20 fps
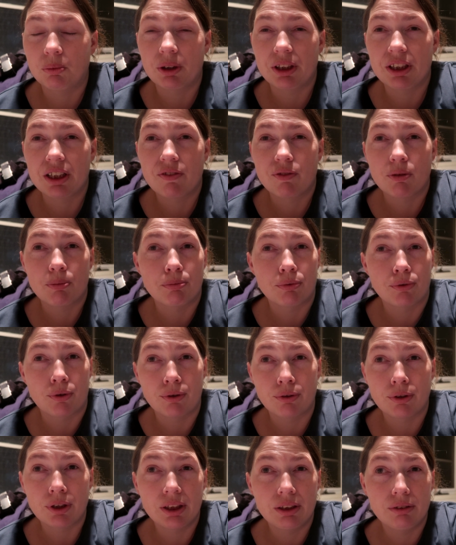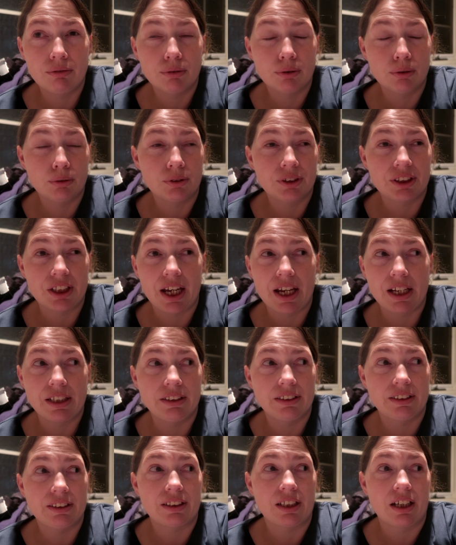We never broke any rules at
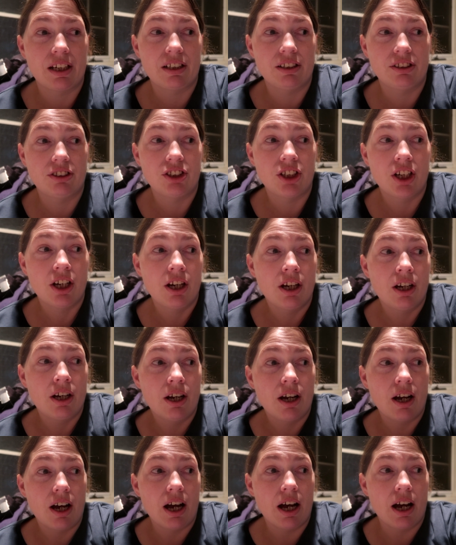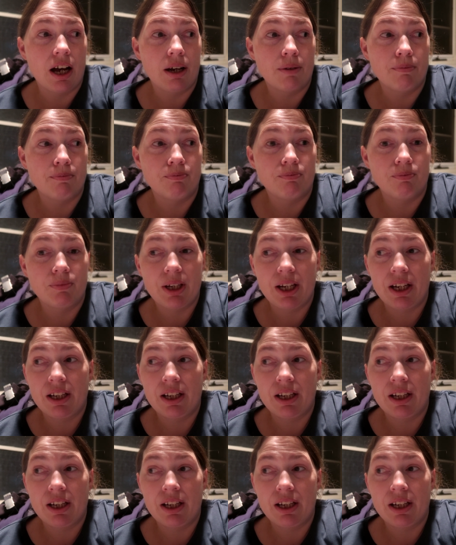any stage, um,